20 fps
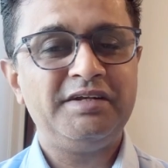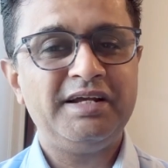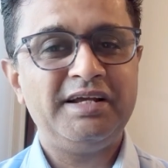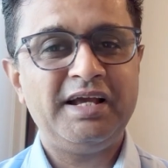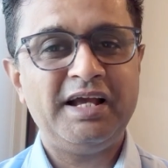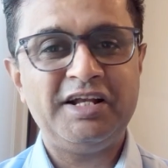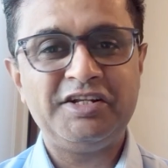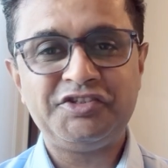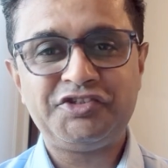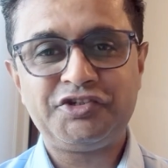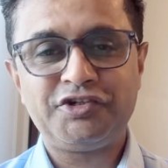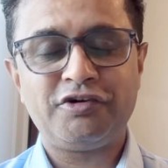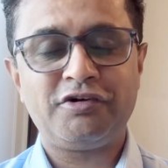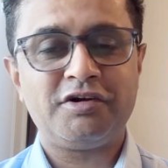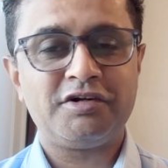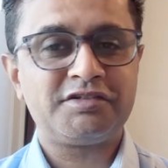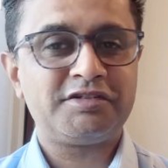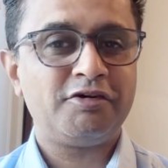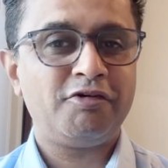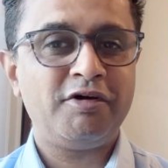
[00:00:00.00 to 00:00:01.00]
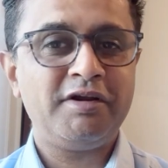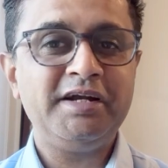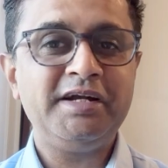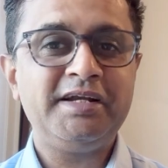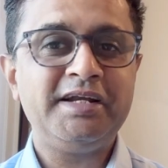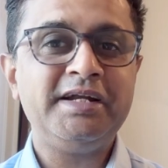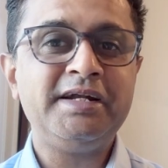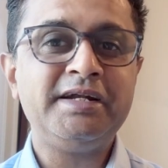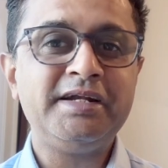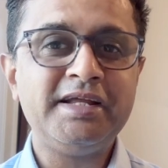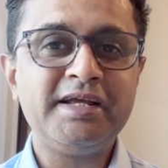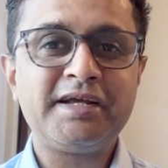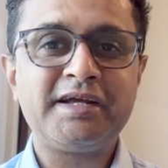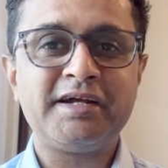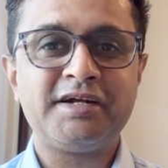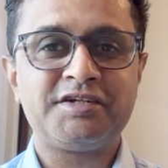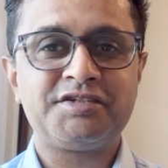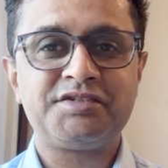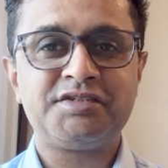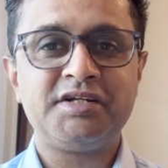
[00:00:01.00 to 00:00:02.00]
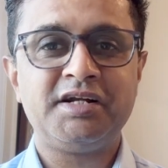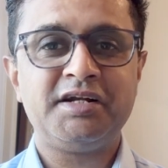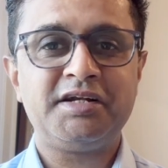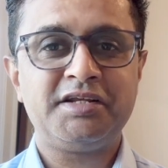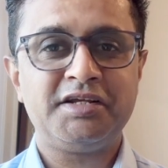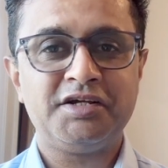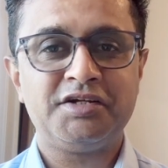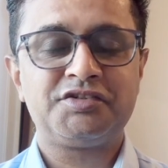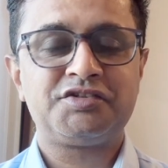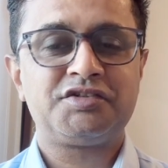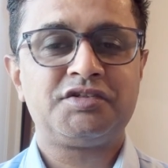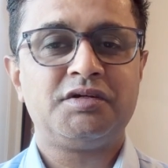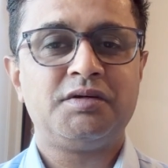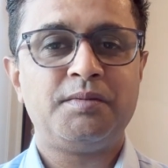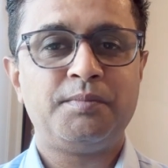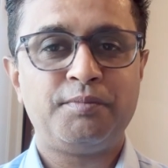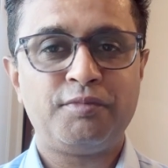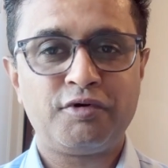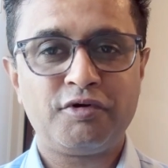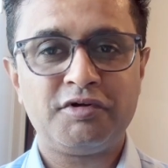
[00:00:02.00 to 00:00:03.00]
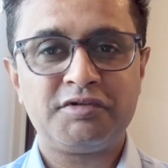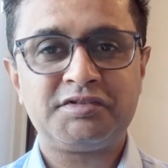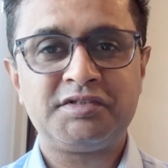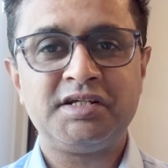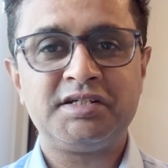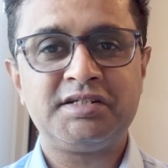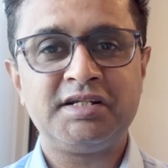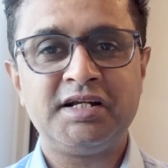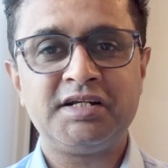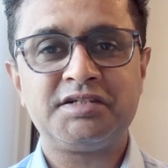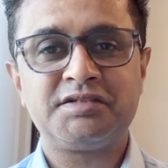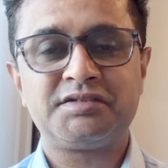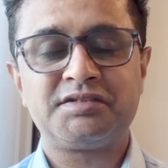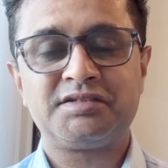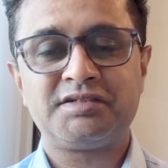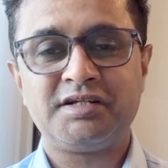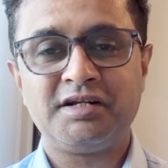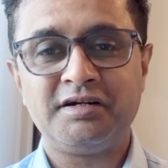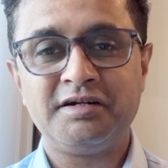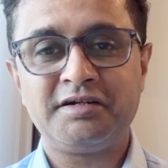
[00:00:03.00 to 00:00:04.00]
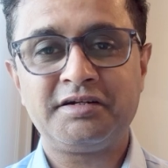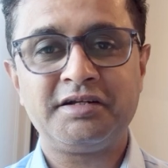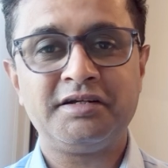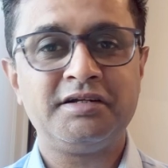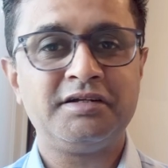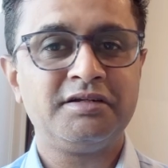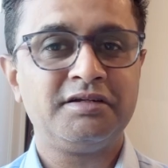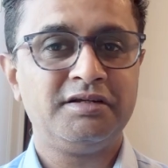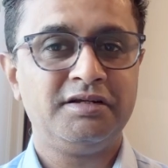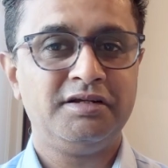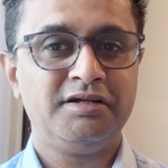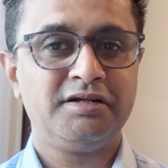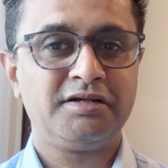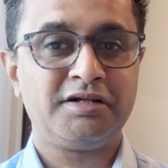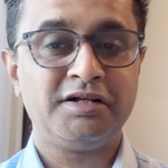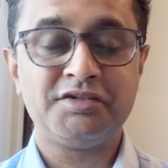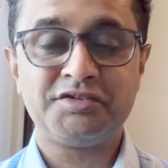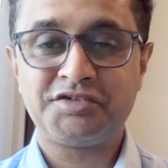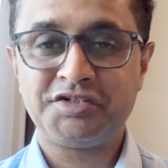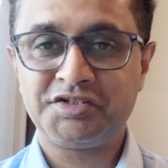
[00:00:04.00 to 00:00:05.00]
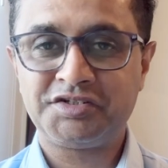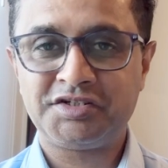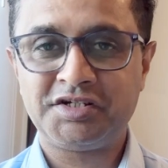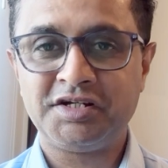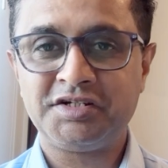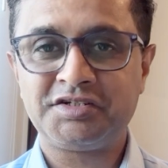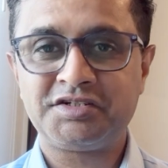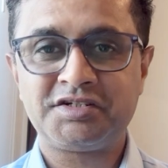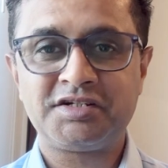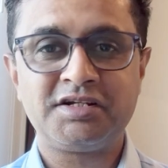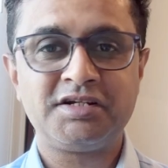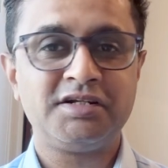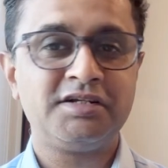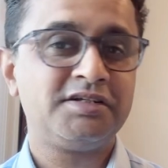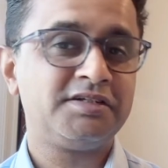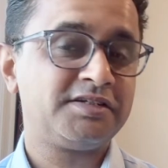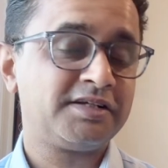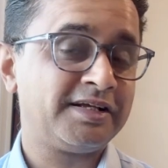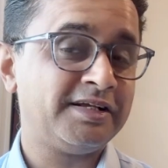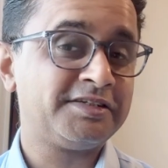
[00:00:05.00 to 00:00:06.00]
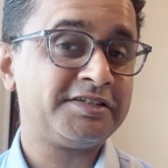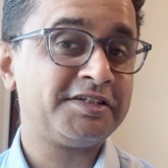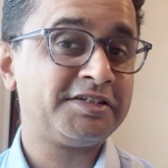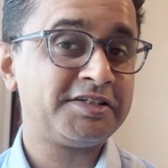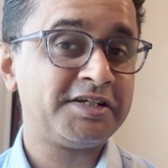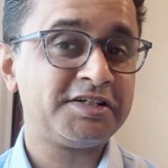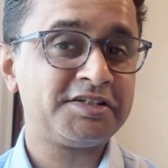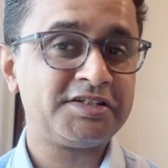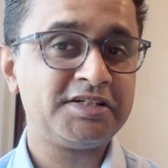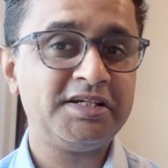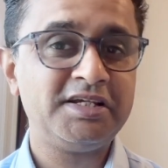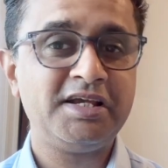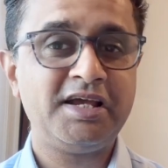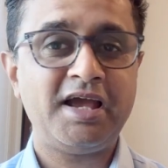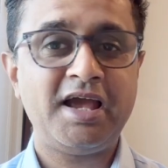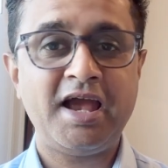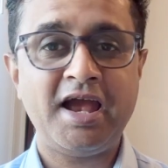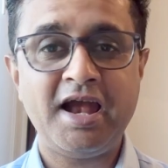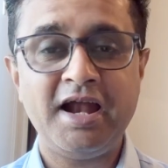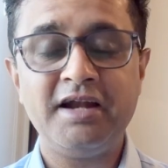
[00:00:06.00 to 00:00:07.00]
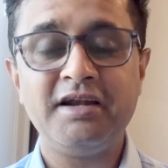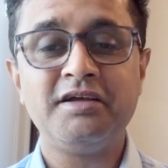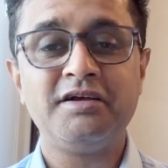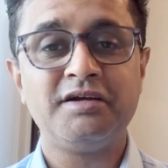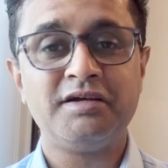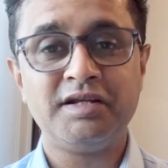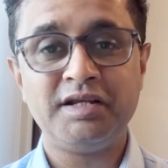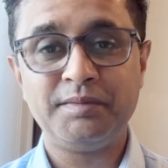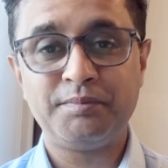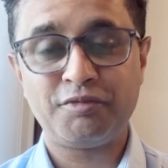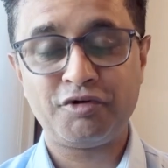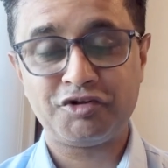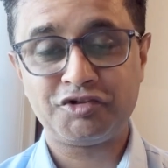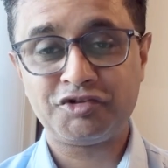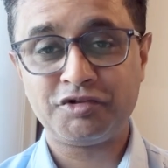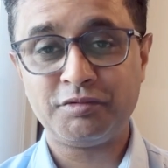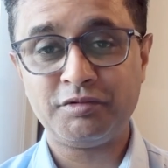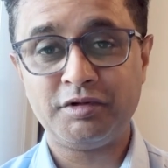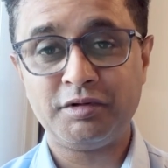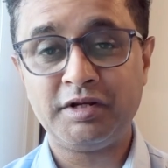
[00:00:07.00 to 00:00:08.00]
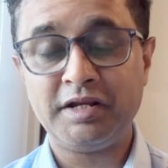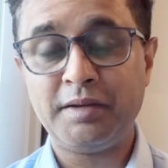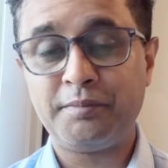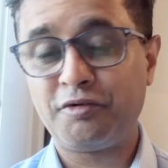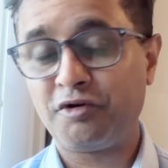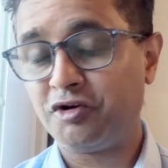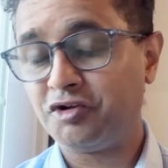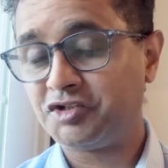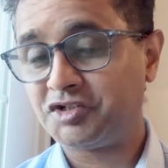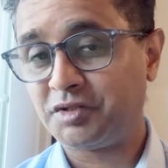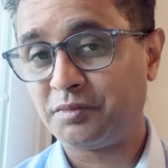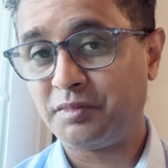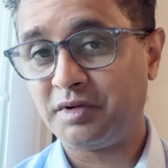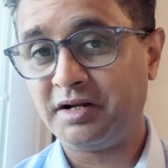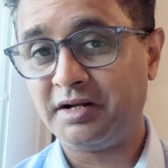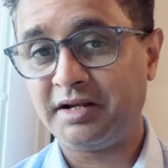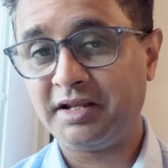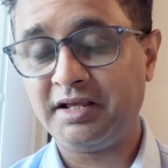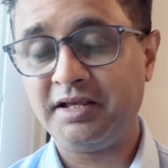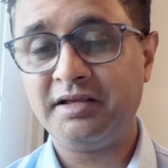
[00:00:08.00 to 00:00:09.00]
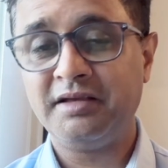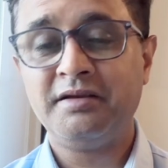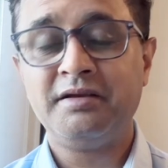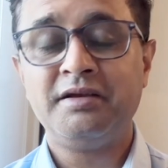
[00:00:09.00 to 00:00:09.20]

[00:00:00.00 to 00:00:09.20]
ensures or it indicates that yes, process has certain consistency and reproducibility,